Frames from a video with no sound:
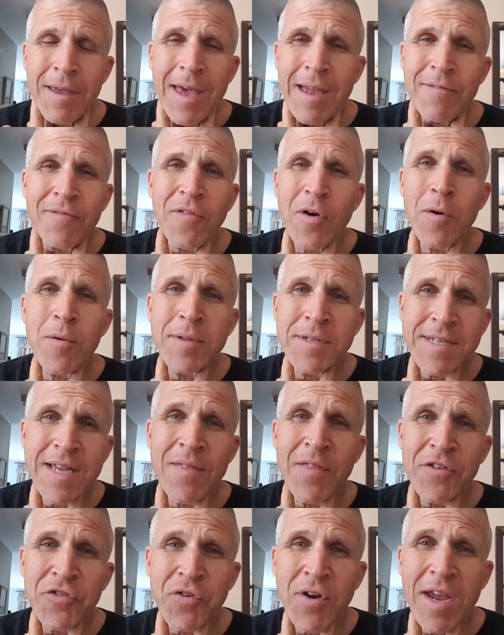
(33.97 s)
headphones
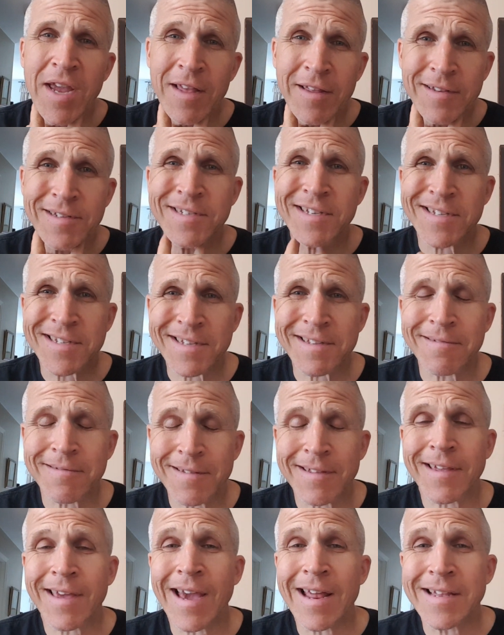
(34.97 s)
on the trail is just
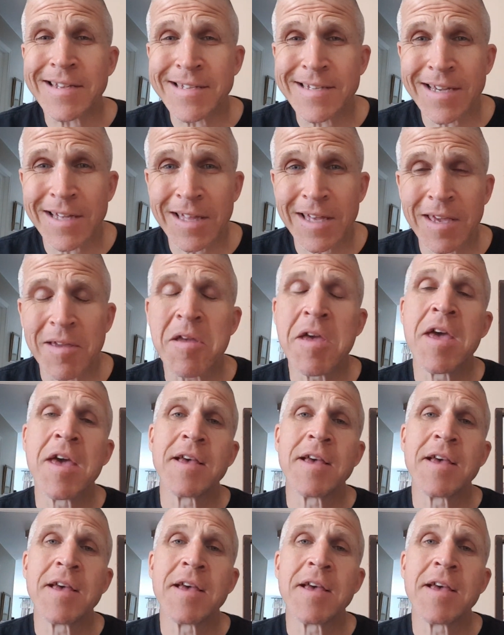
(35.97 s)
kind of silly.